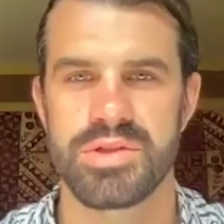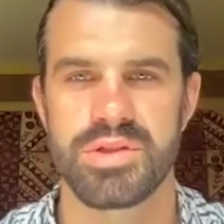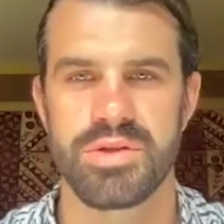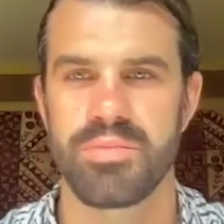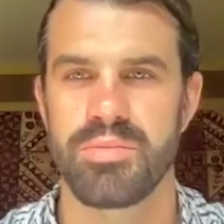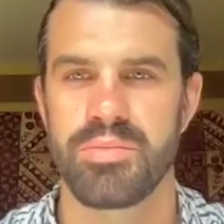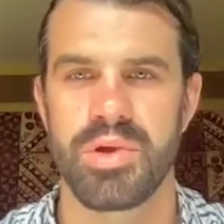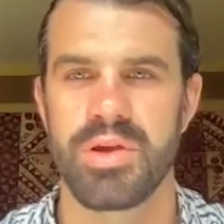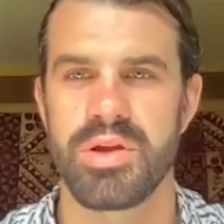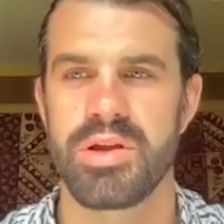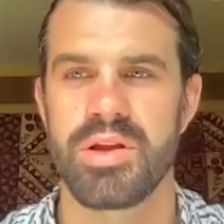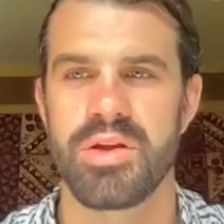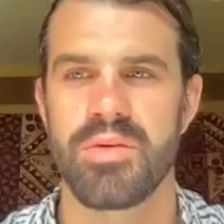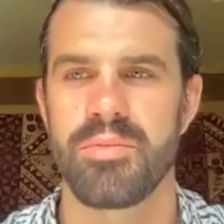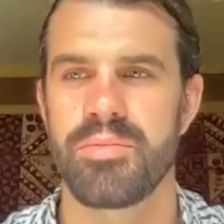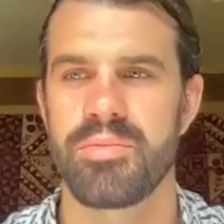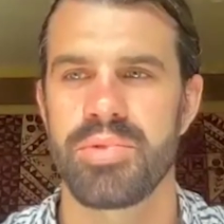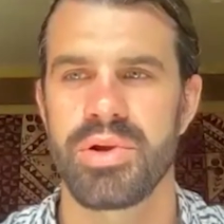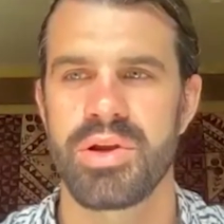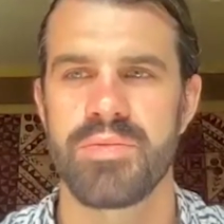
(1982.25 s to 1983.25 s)
So,
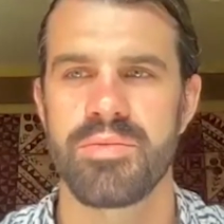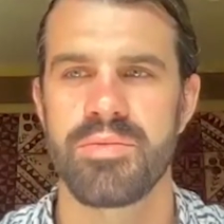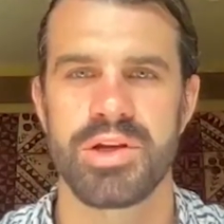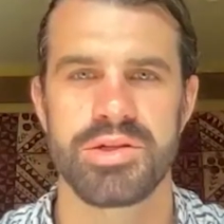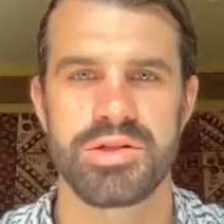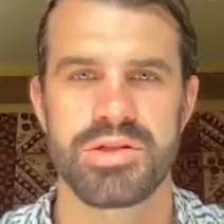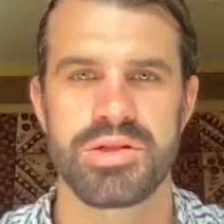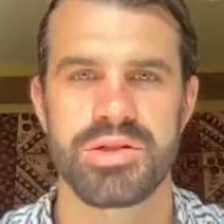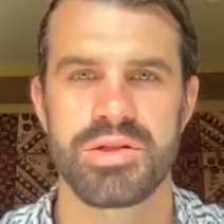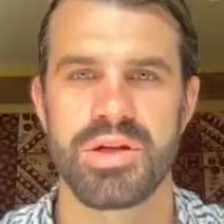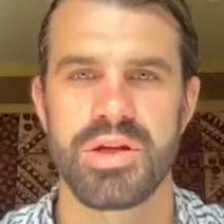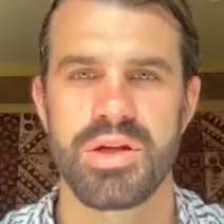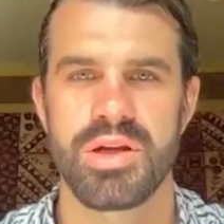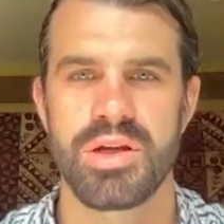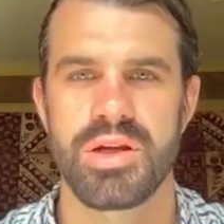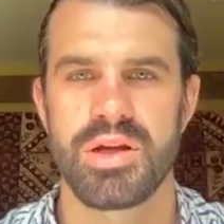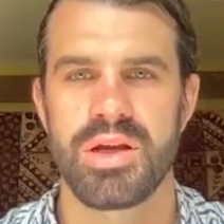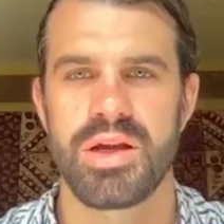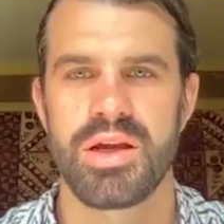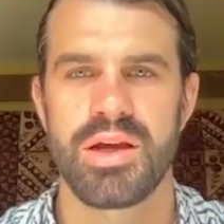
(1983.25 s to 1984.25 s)
pretty much
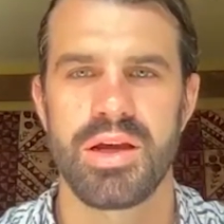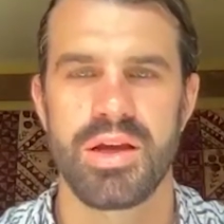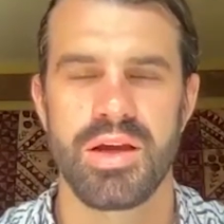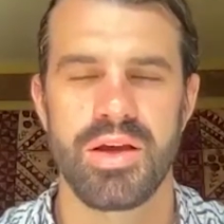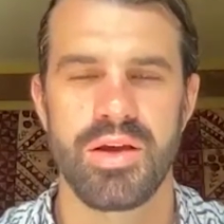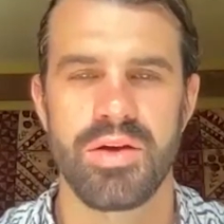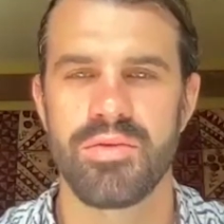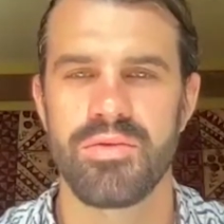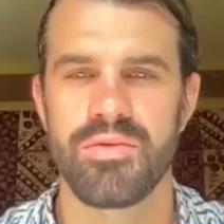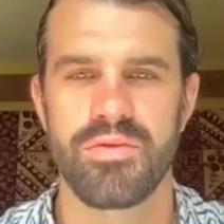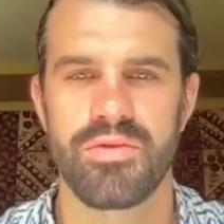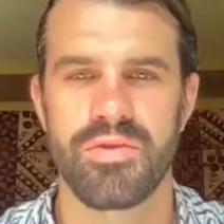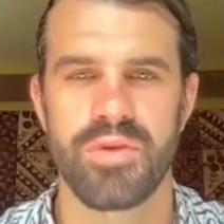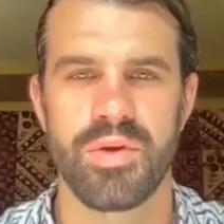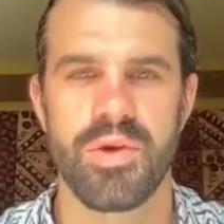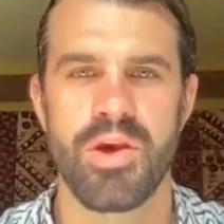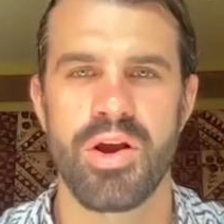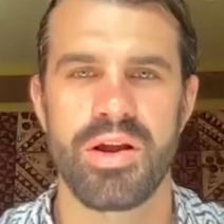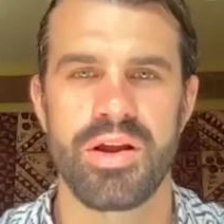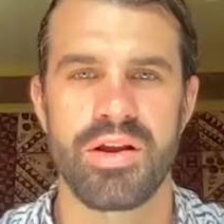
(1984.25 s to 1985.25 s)

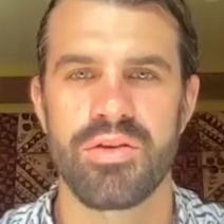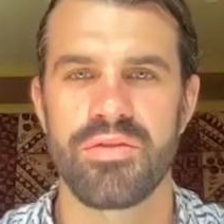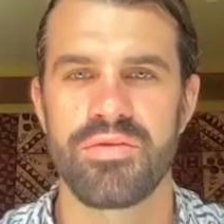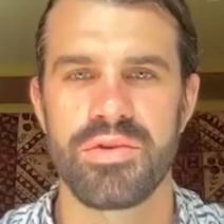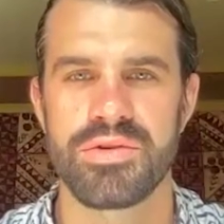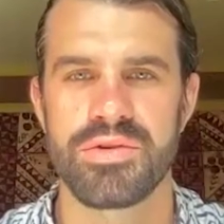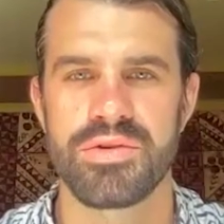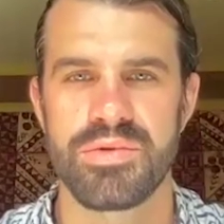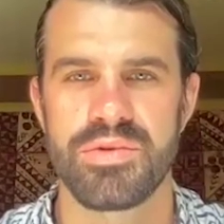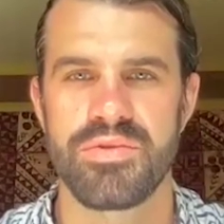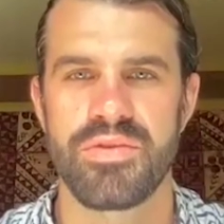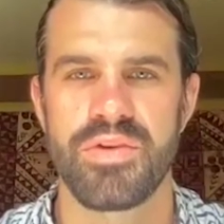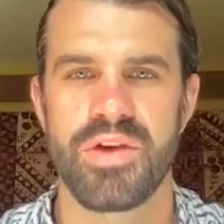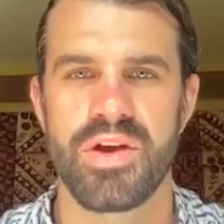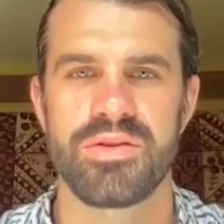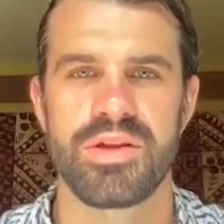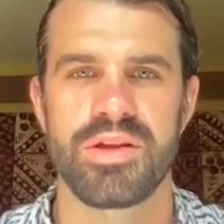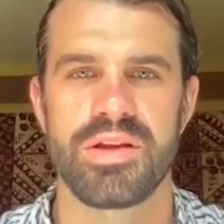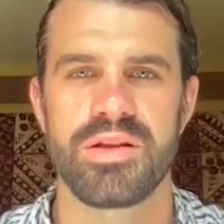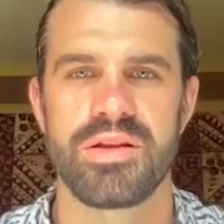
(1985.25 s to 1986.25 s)
from our interviews, we
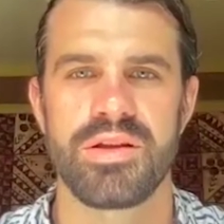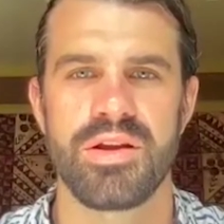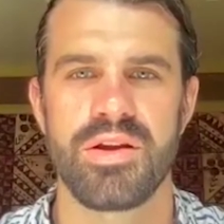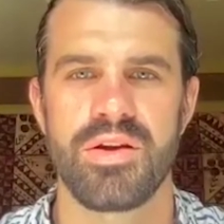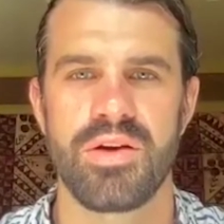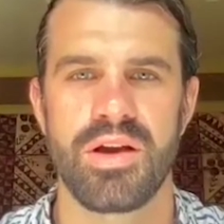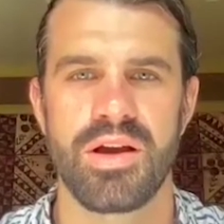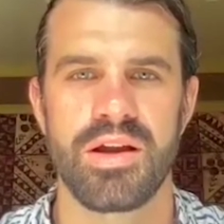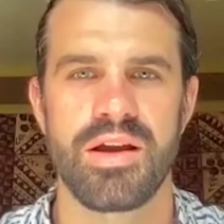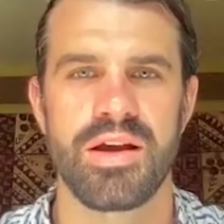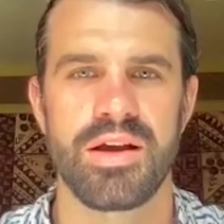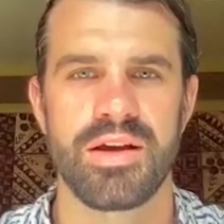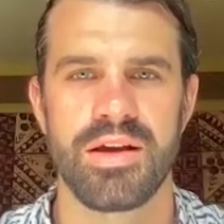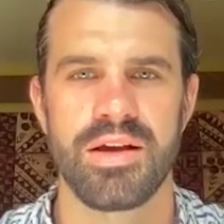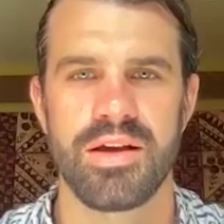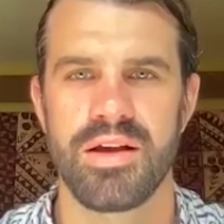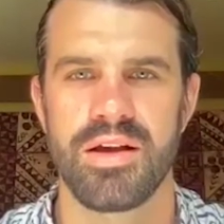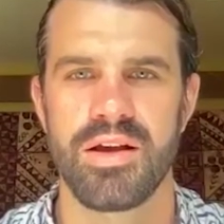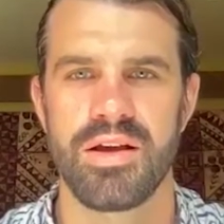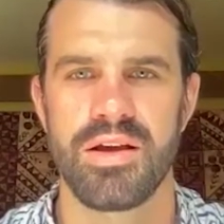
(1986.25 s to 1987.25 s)
found that,
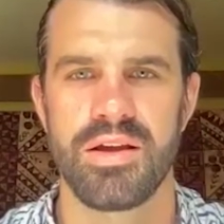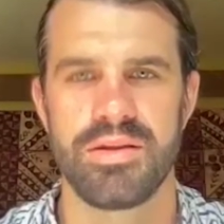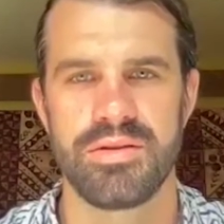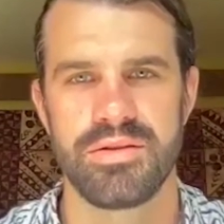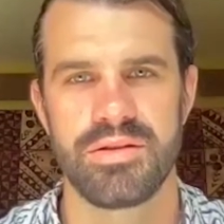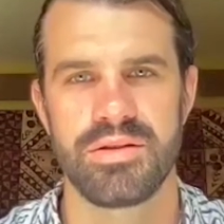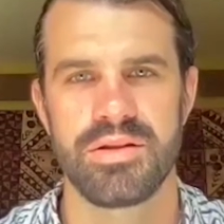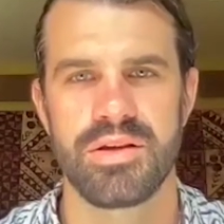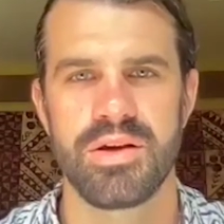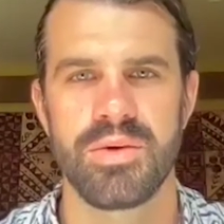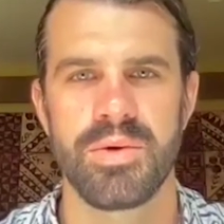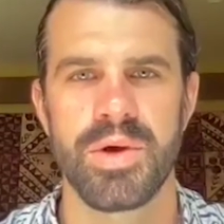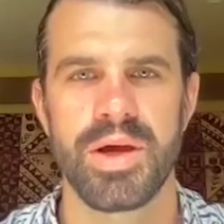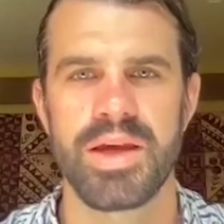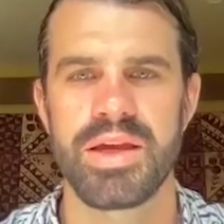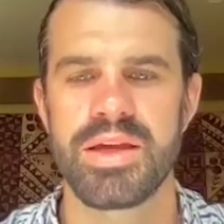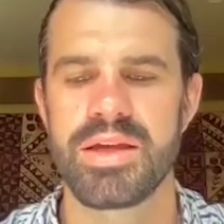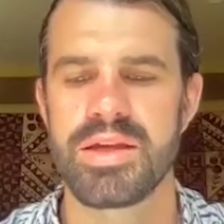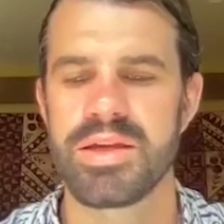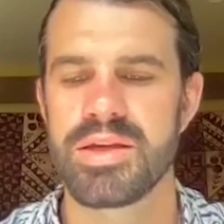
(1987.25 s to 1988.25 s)
Kanaka on
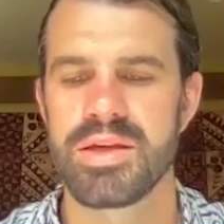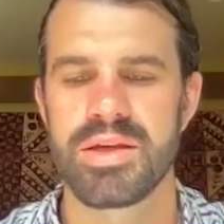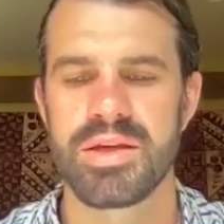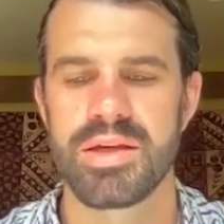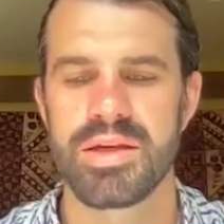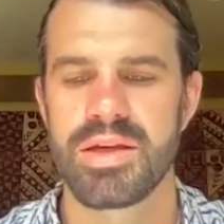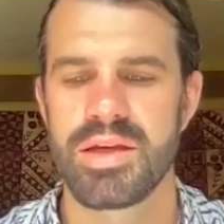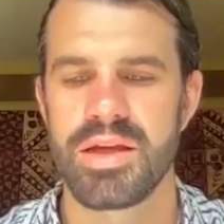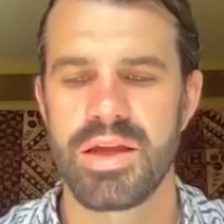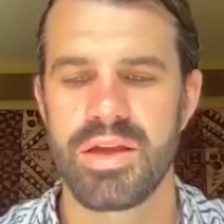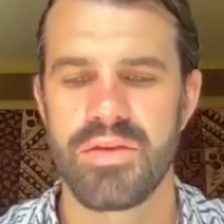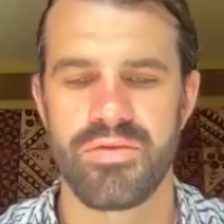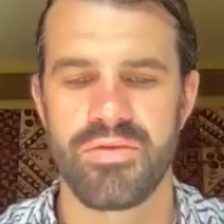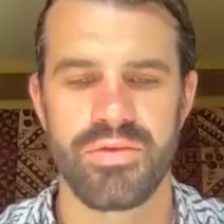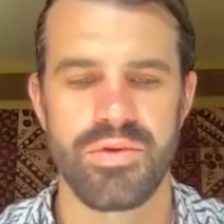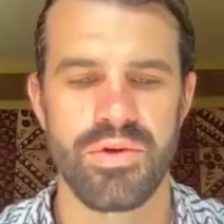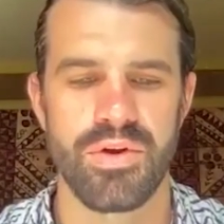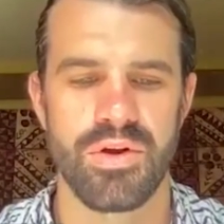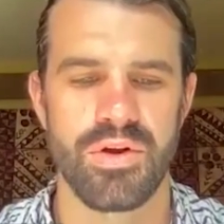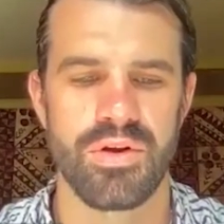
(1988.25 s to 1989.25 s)
Kauai, if
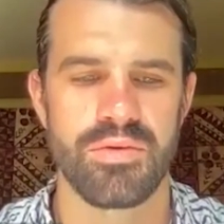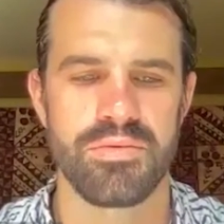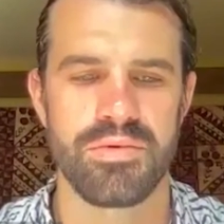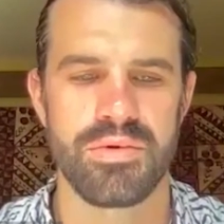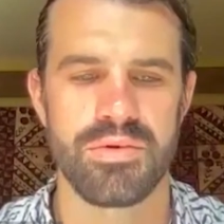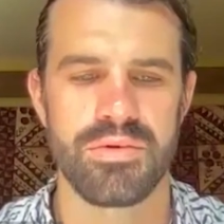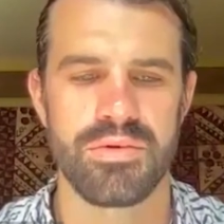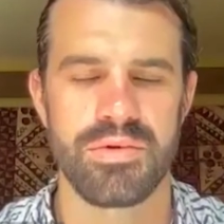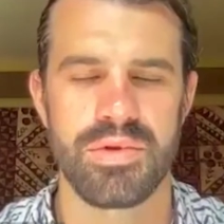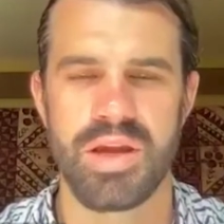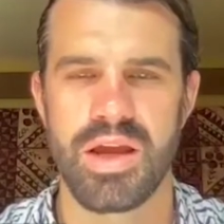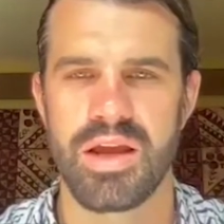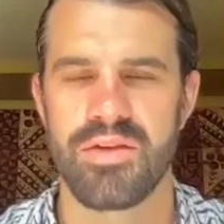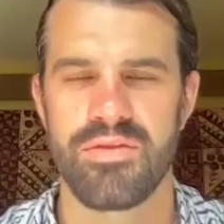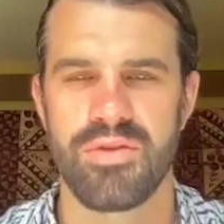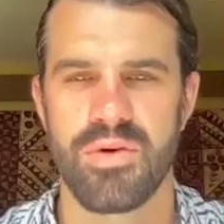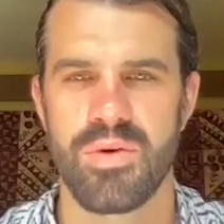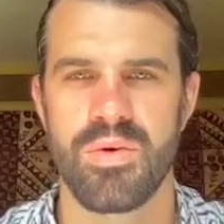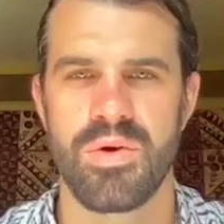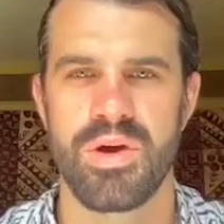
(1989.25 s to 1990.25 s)
you're
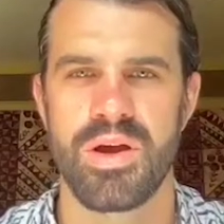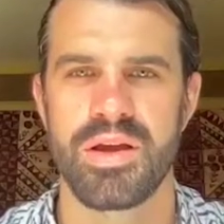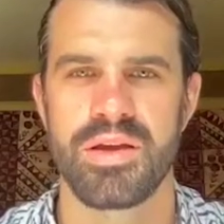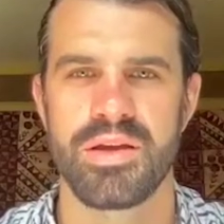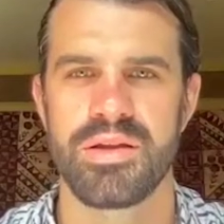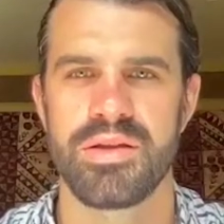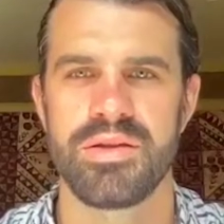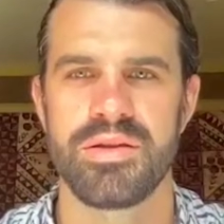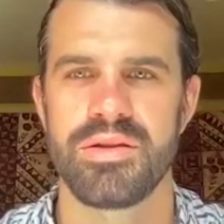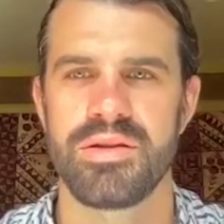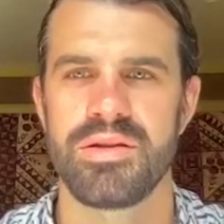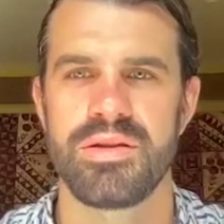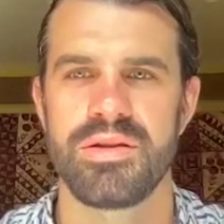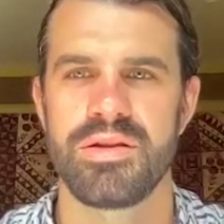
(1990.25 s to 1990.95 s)
Native Hawaiian,